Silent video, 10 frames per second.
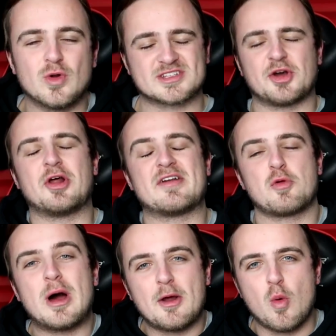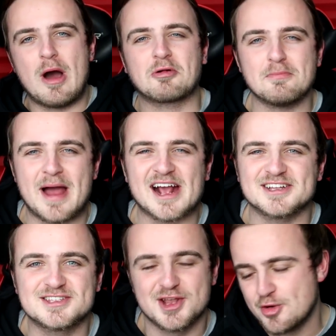What is going on, everyone? Welcome
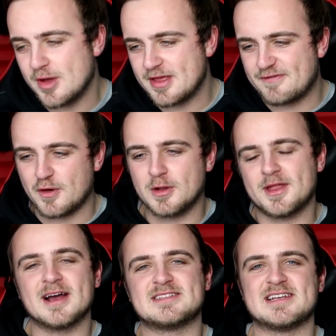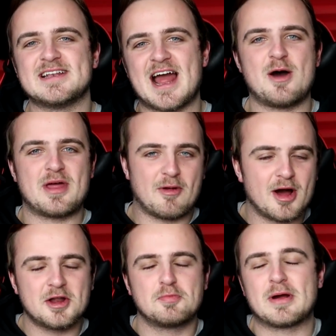back to the Full 90. Now, there
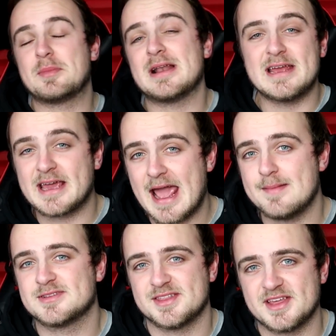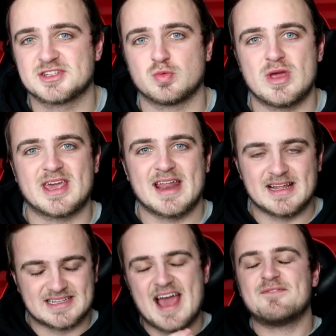are no Premier League games this
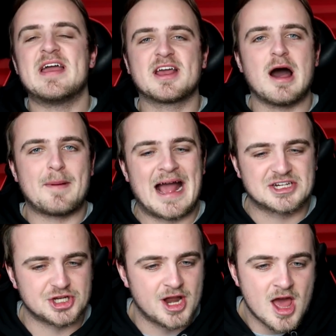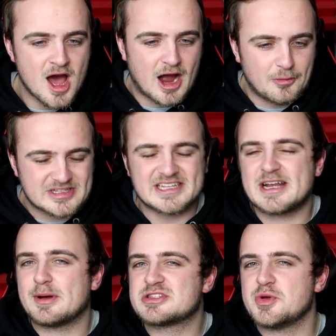weekend. It's FA Cup action. I was
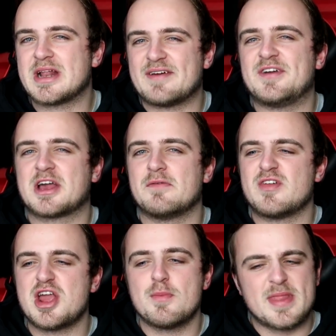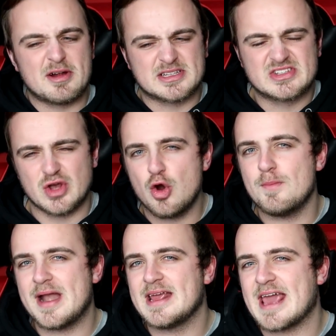thinking about doing an FA Cup video, but there are
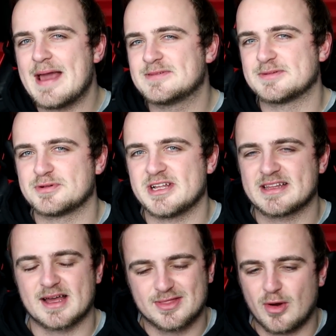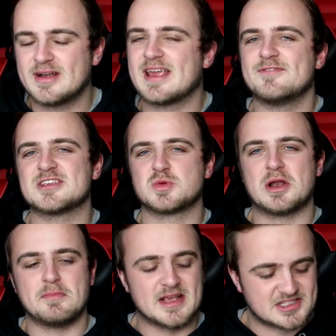so many games to predict. I thought I'd give this
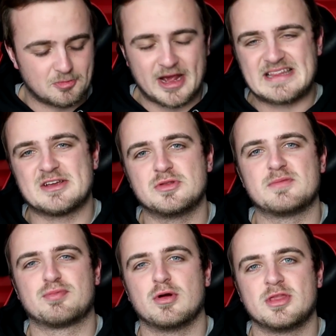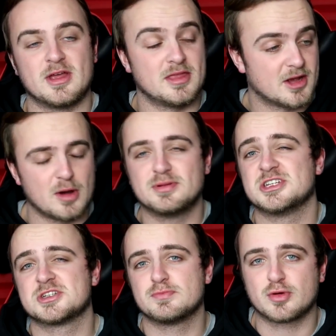one a miss and wait until the
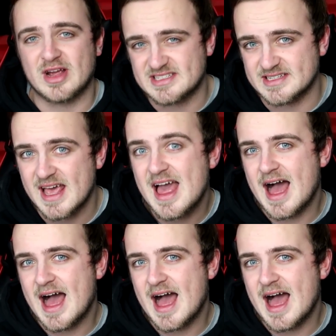competition progresses